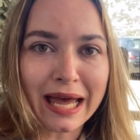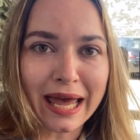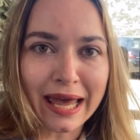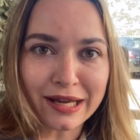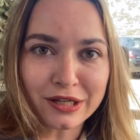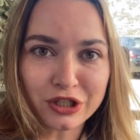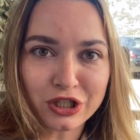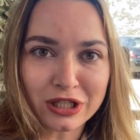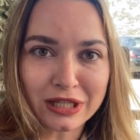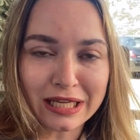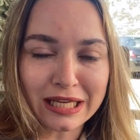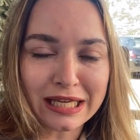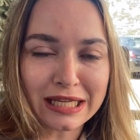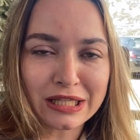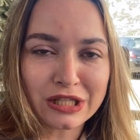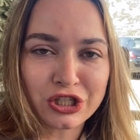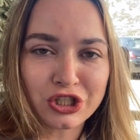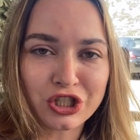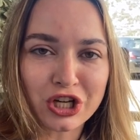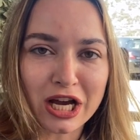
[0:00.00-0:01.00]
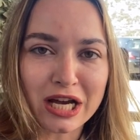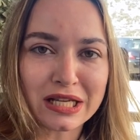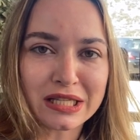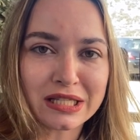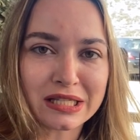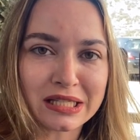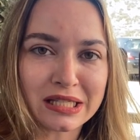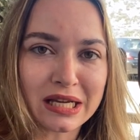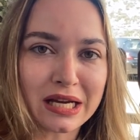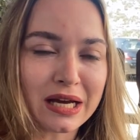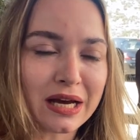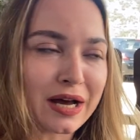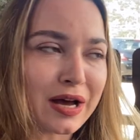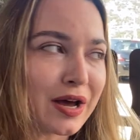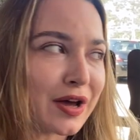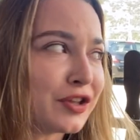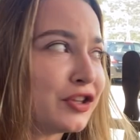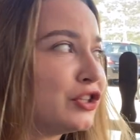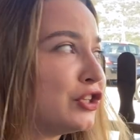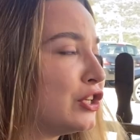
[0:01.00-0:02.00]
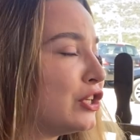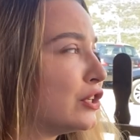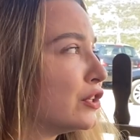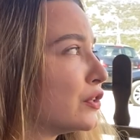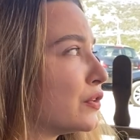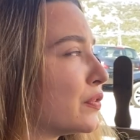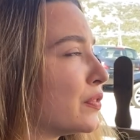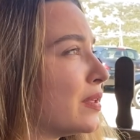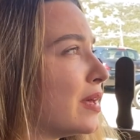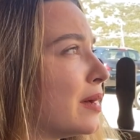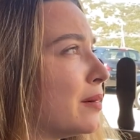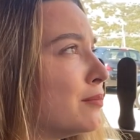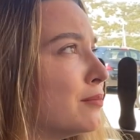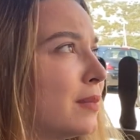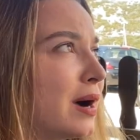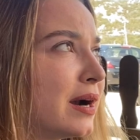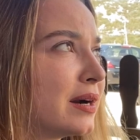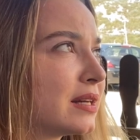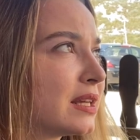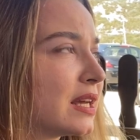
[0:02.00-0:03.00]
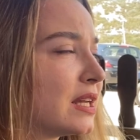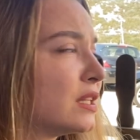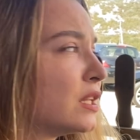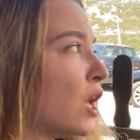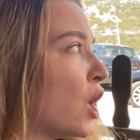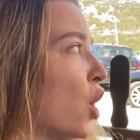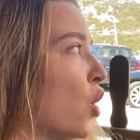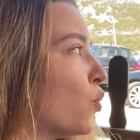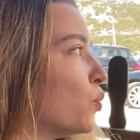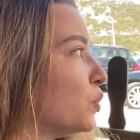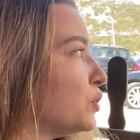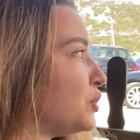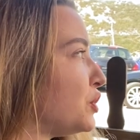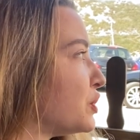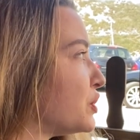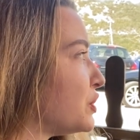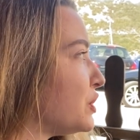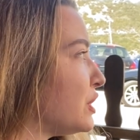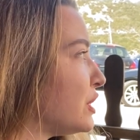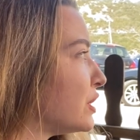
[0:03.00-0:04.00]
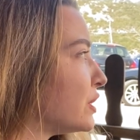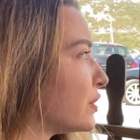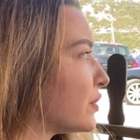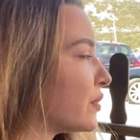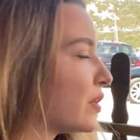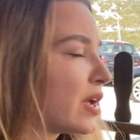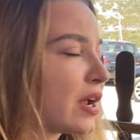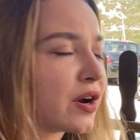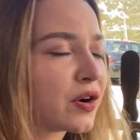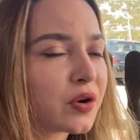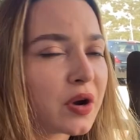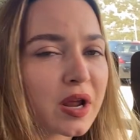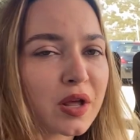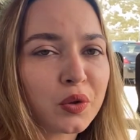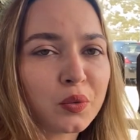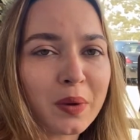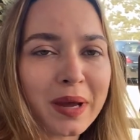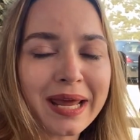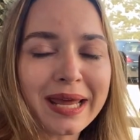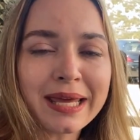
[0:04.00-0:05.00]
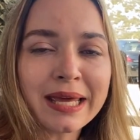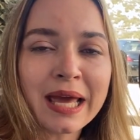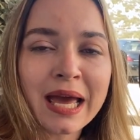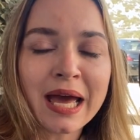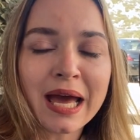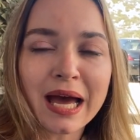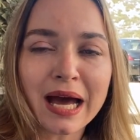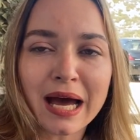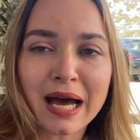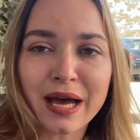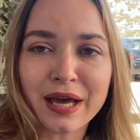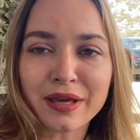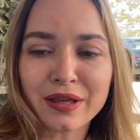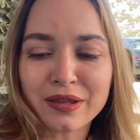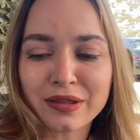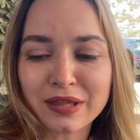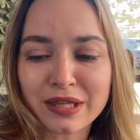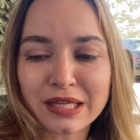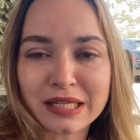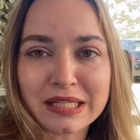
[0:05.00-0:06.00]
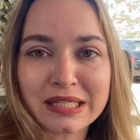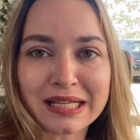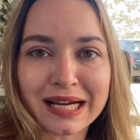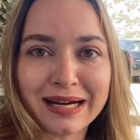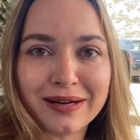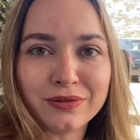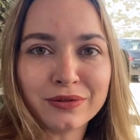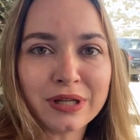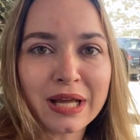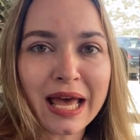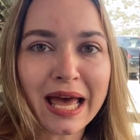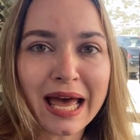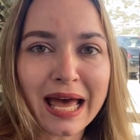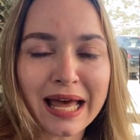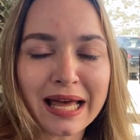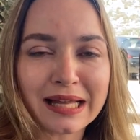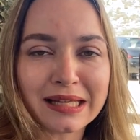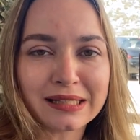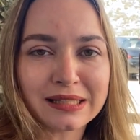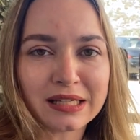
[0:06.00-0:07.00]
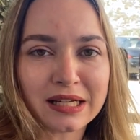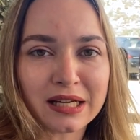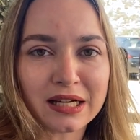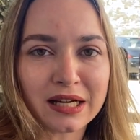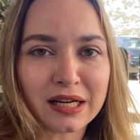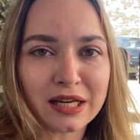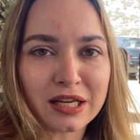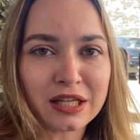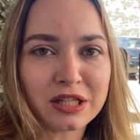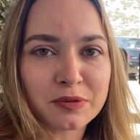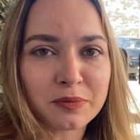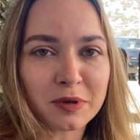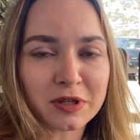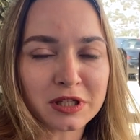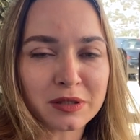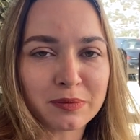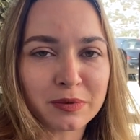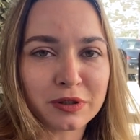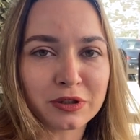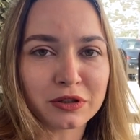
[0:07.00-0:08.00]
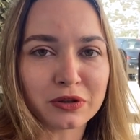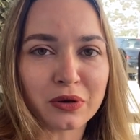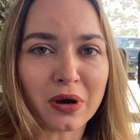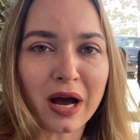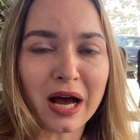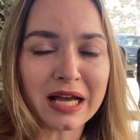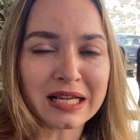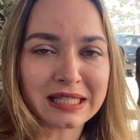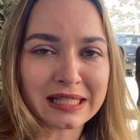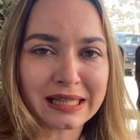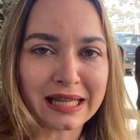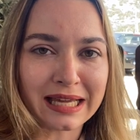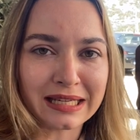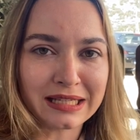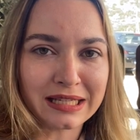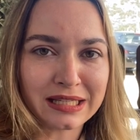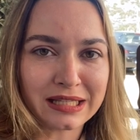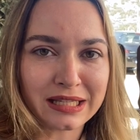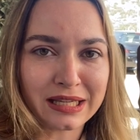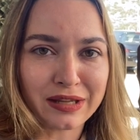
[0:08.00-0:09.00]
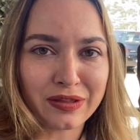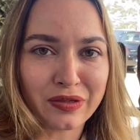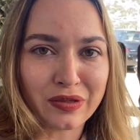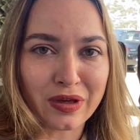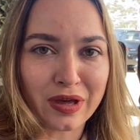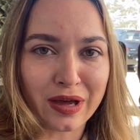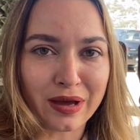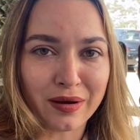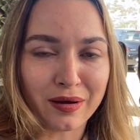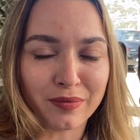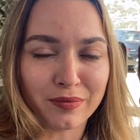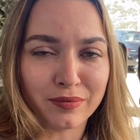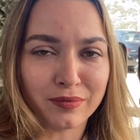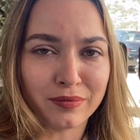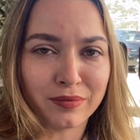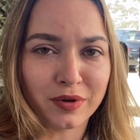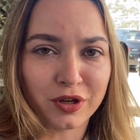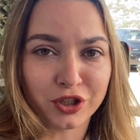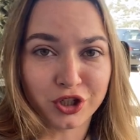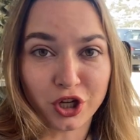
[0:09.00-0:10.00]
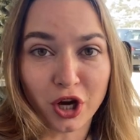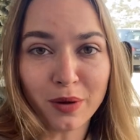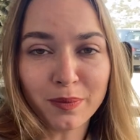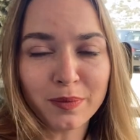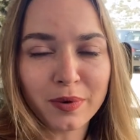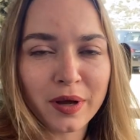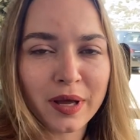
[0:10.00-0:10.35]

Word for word: actually it's just uh, near the market which is near the railway uh, in this town and uh, it's possible to ask ladies in the uh, shop